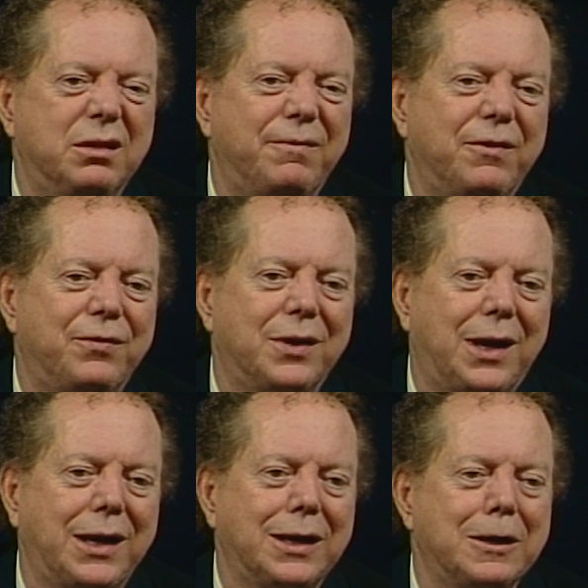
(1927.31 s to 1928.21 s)
Do it if you
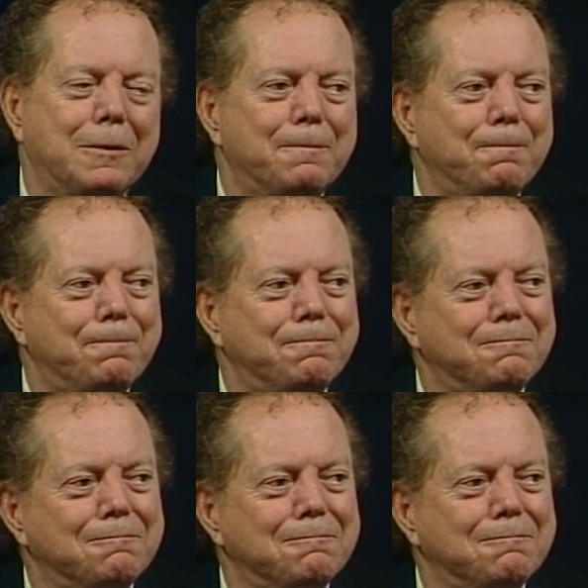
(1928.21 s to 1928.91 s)
feel like it.